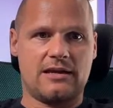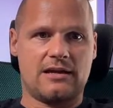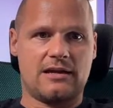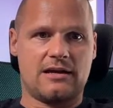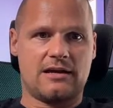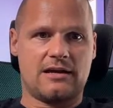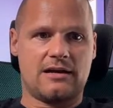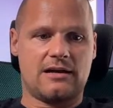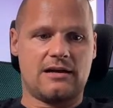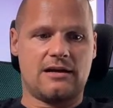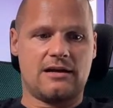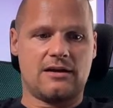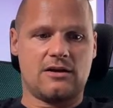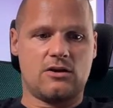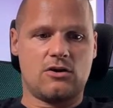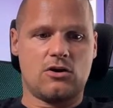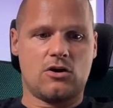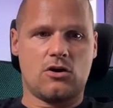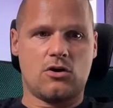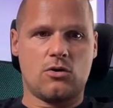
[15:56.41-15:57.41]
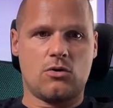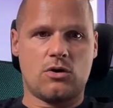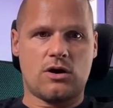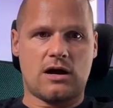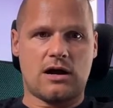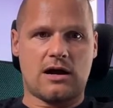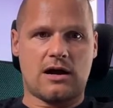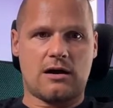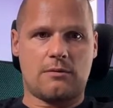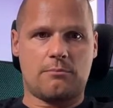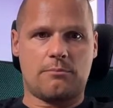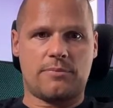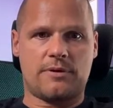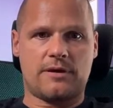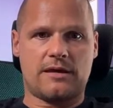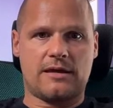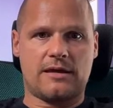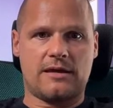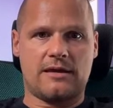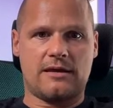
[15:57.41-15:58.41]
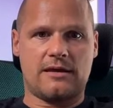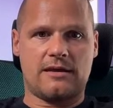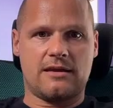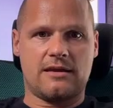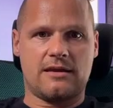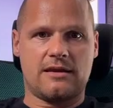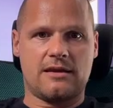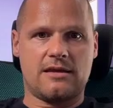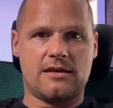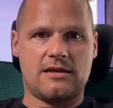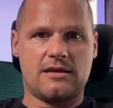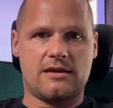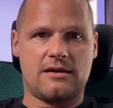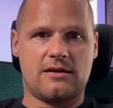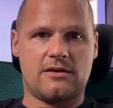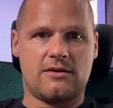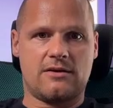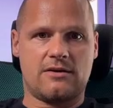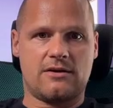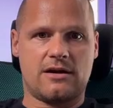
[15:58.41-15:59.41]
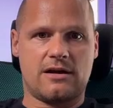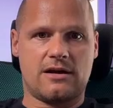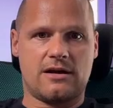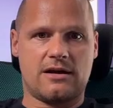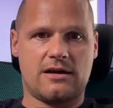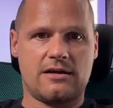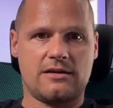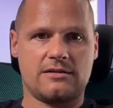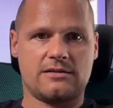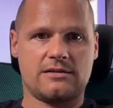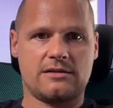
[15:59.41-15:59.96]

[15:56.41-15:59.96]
go up in here, right?